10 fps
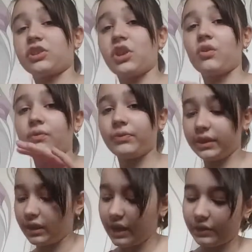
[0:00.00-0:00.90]
So
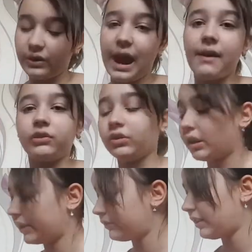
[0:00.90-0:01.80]
I don't have a
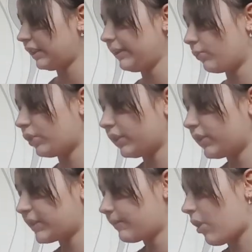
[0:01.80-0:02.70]
lot anymore in
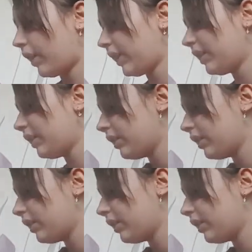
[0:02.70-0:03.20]
this pocket.